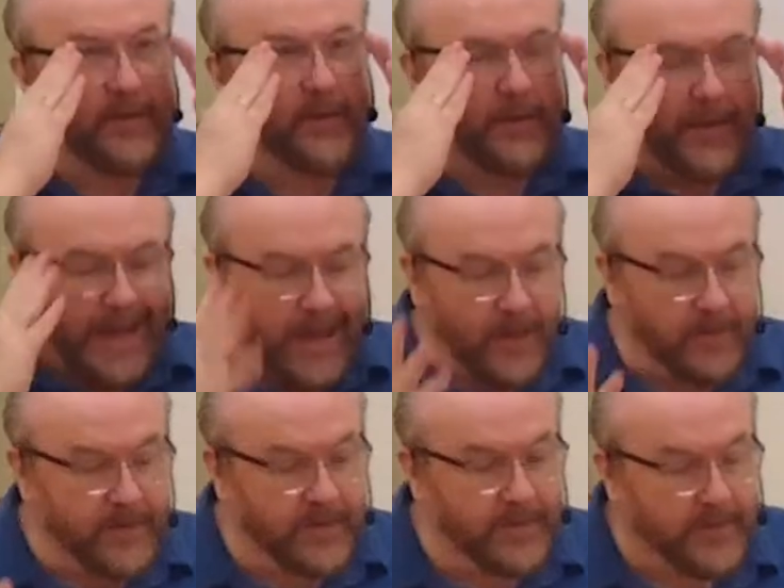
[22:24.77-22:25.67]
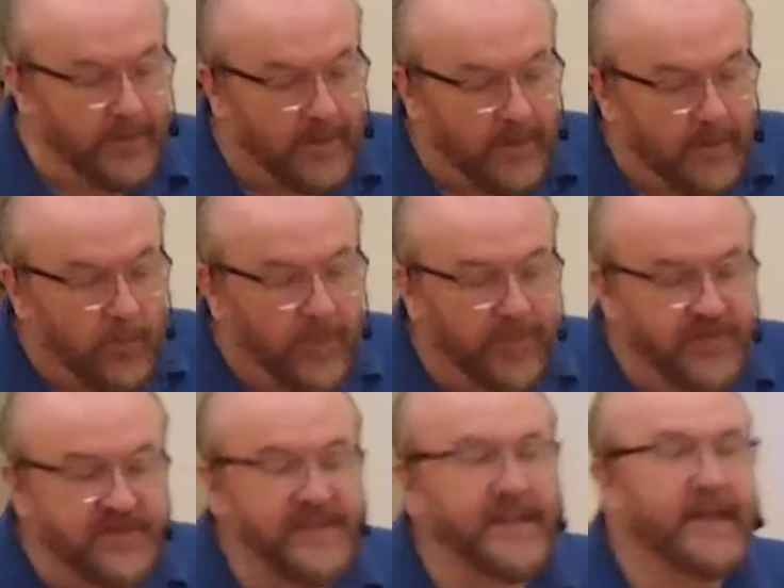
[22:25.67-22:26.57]
clouded with
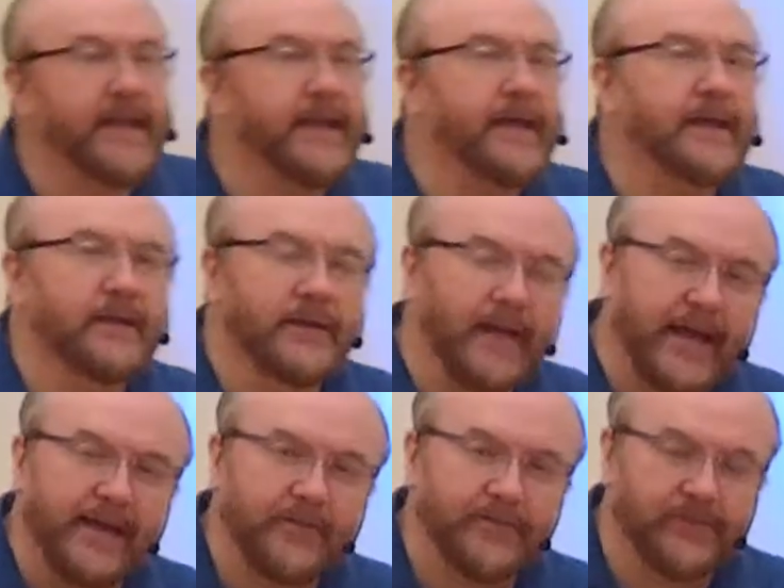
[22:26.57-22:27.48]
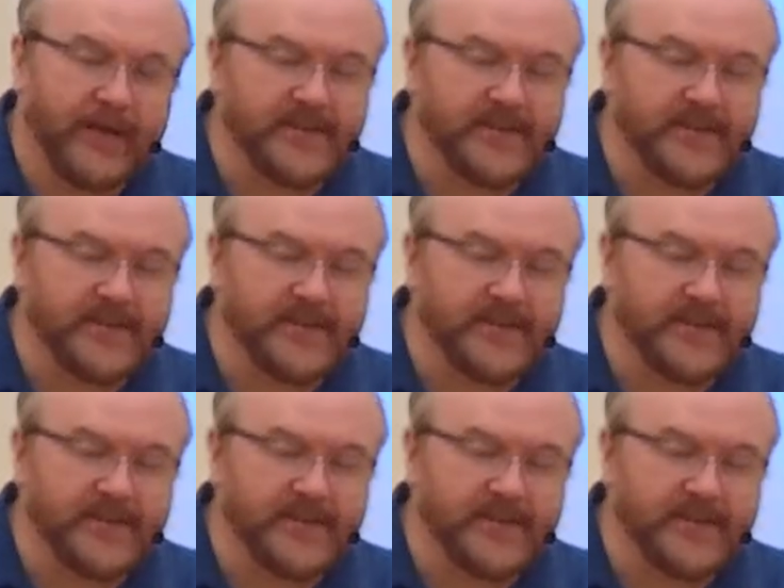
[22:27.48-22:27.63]
seeing life